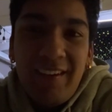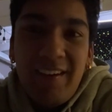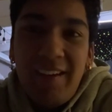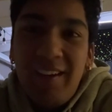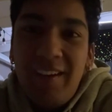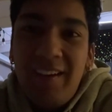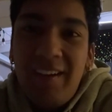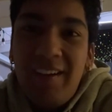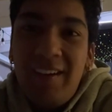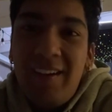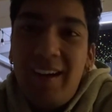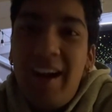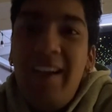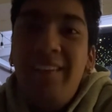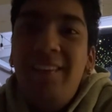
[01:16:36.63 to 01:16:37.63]

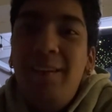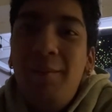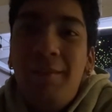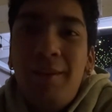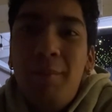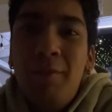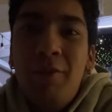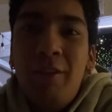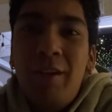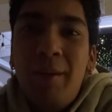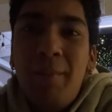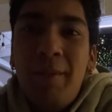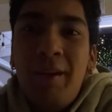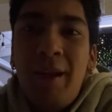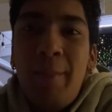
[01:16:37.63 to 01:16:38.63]
Uh, I saved some of
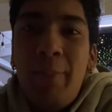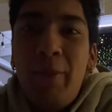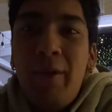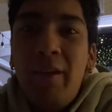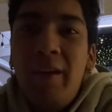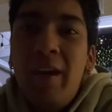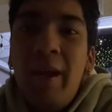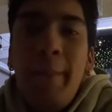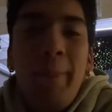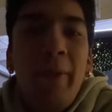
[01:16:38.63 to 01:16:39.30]
them and I put it,